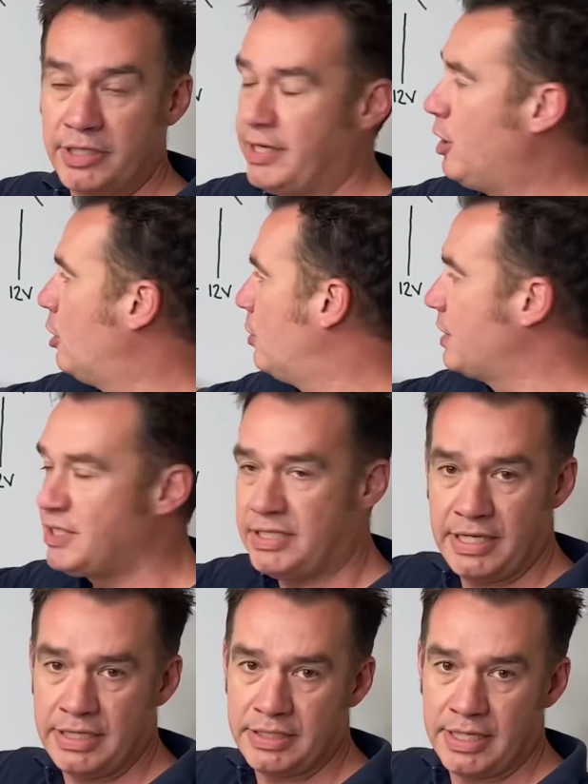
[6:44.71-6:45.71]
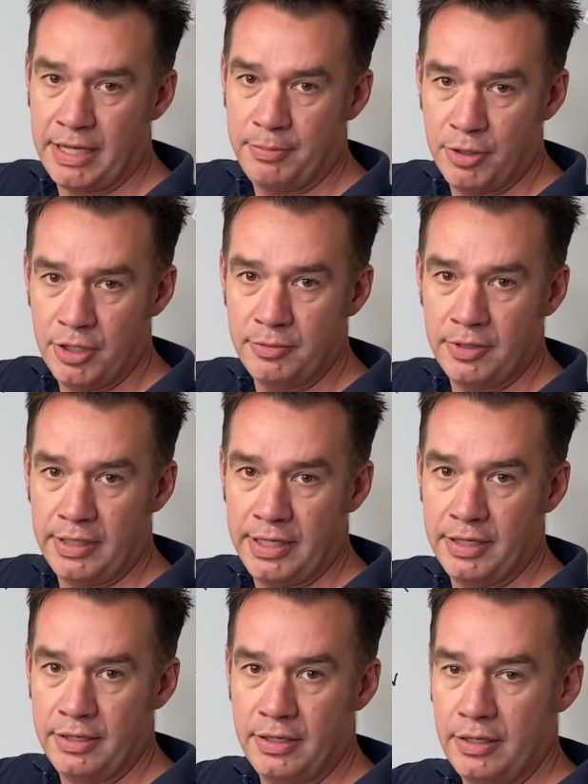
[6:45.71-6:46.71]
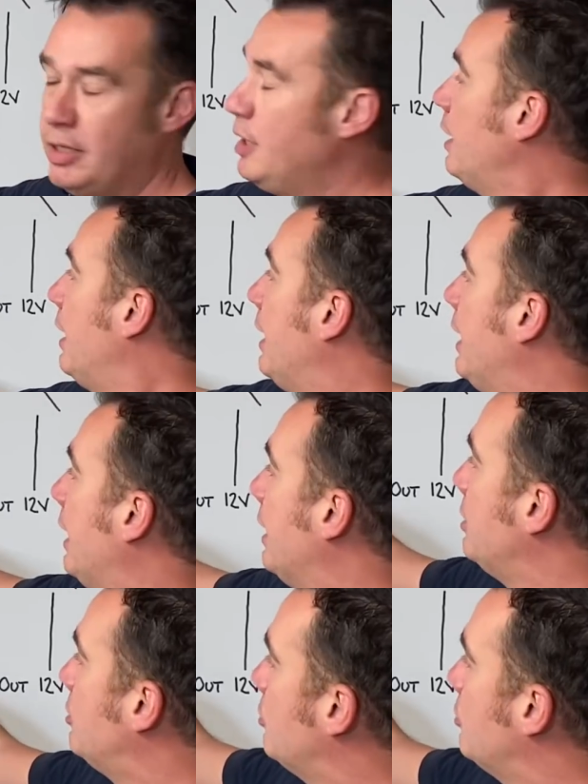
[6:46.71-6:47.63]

That always stays there permanently. And